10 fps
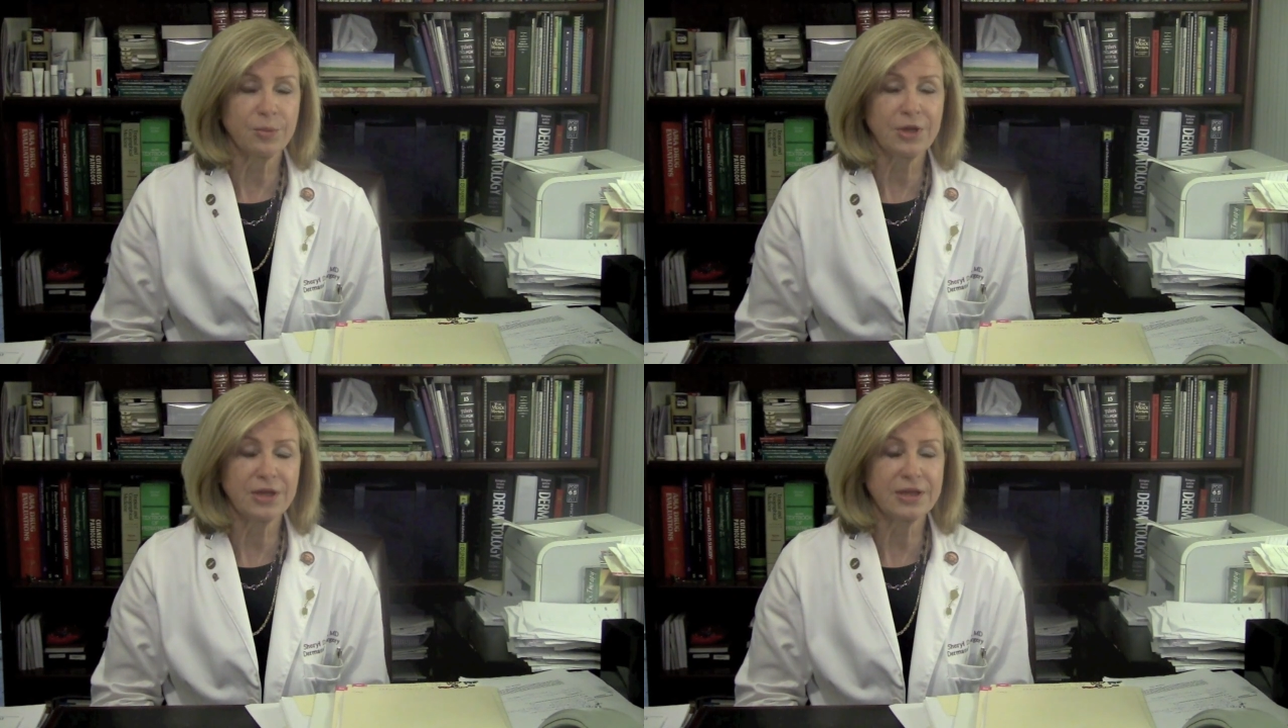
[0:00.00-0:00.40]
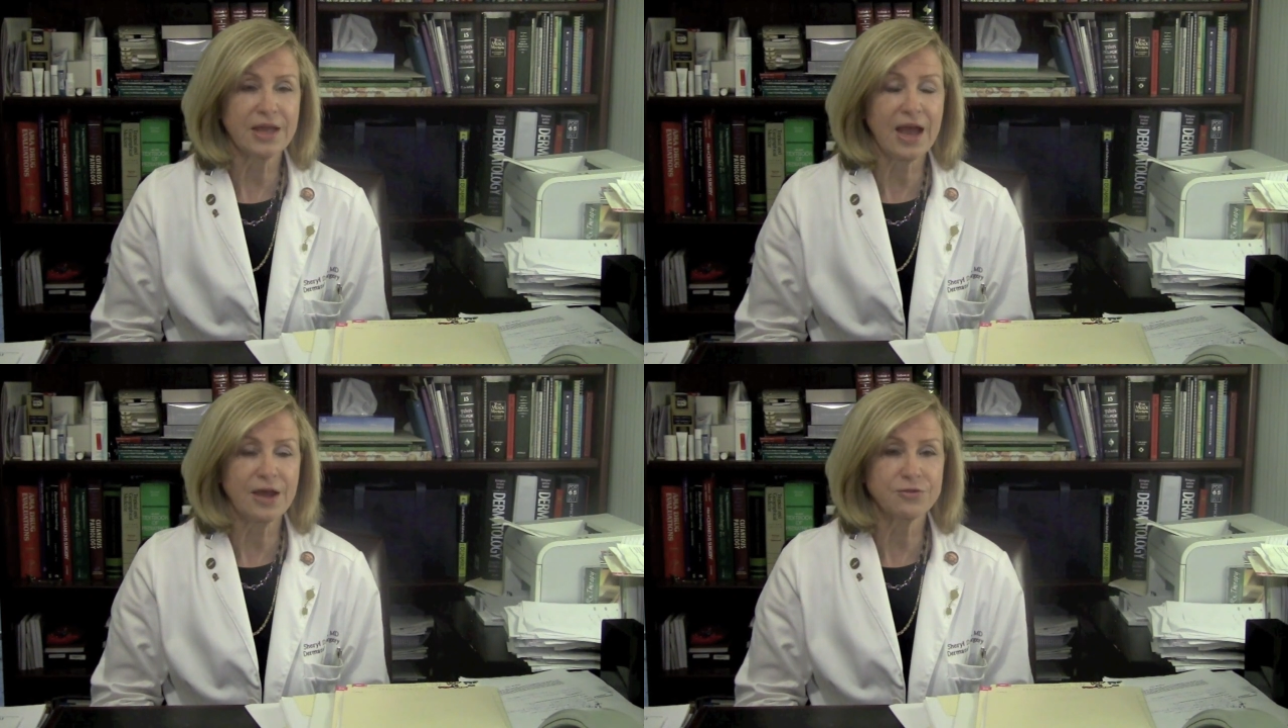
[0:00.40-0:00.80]

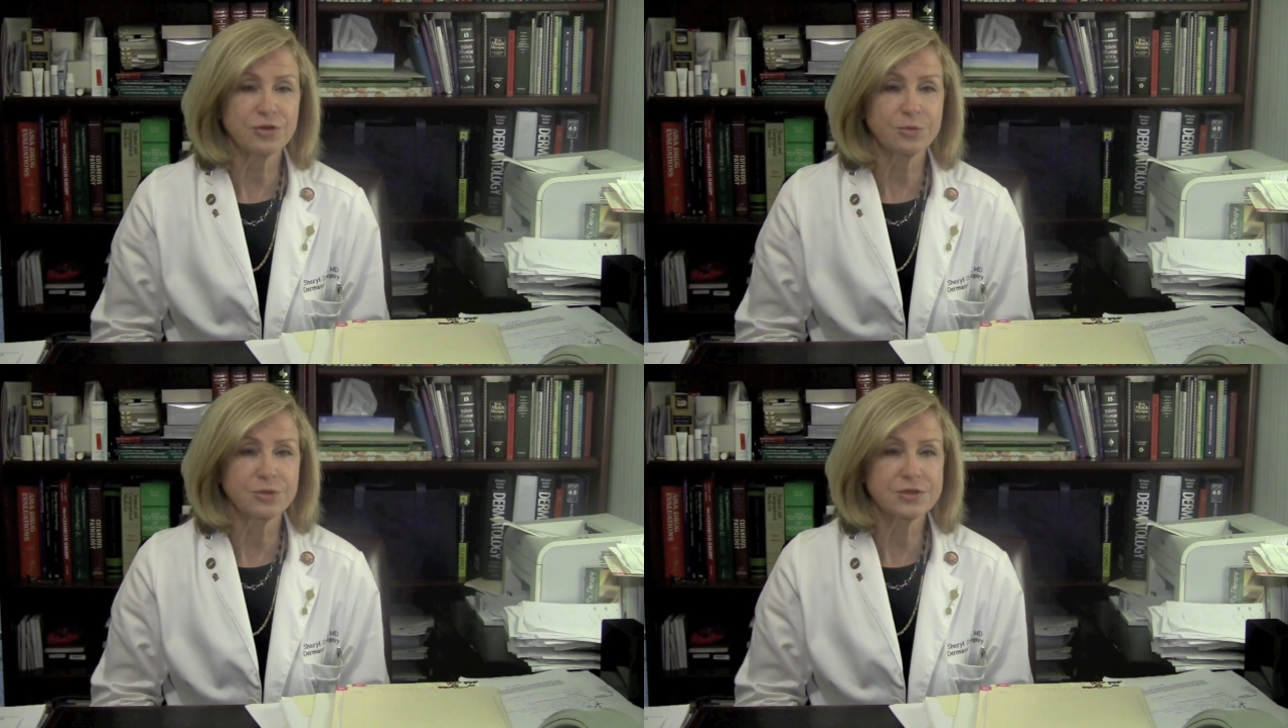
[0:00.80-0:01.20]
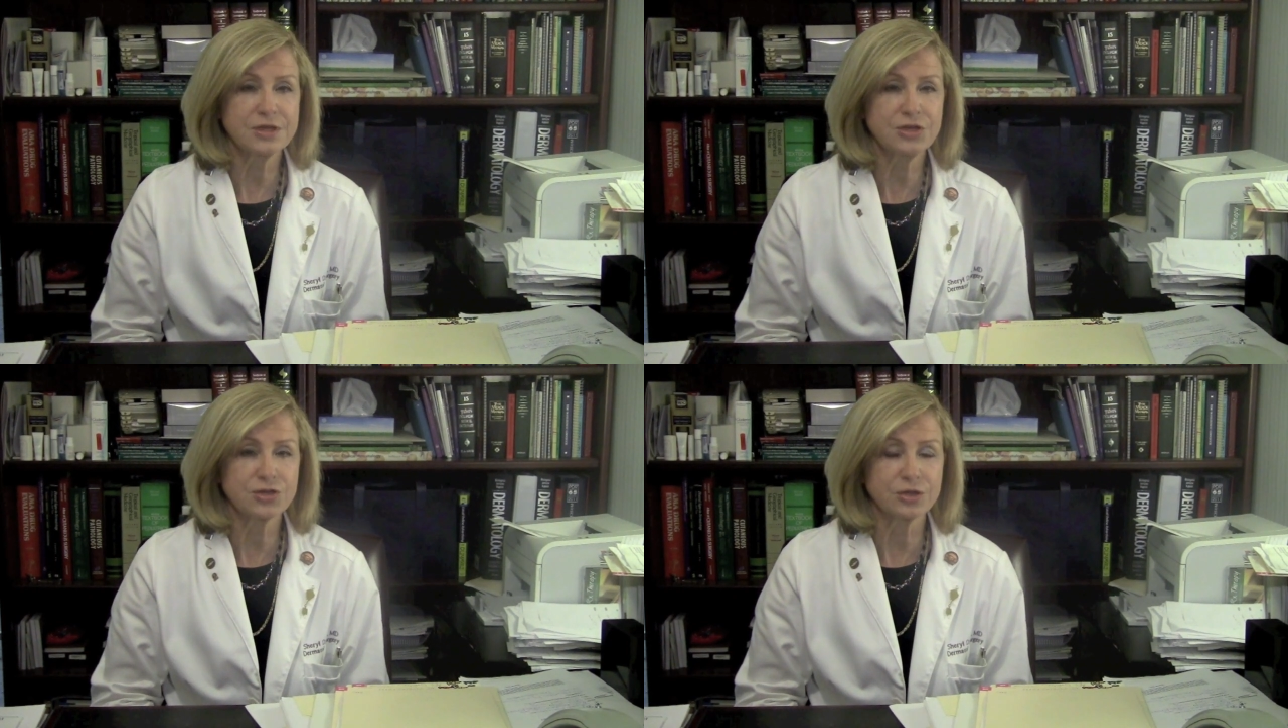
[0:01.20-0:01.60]
immediately after the
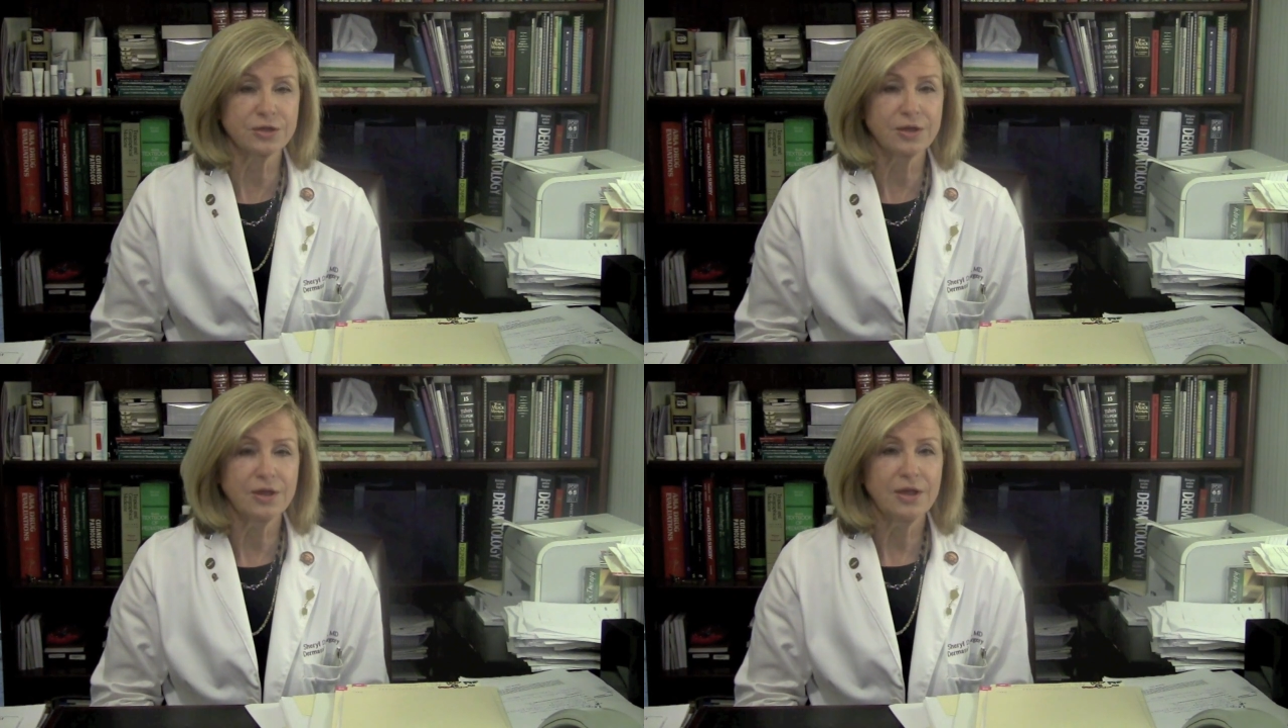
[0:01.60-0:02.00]
procedure.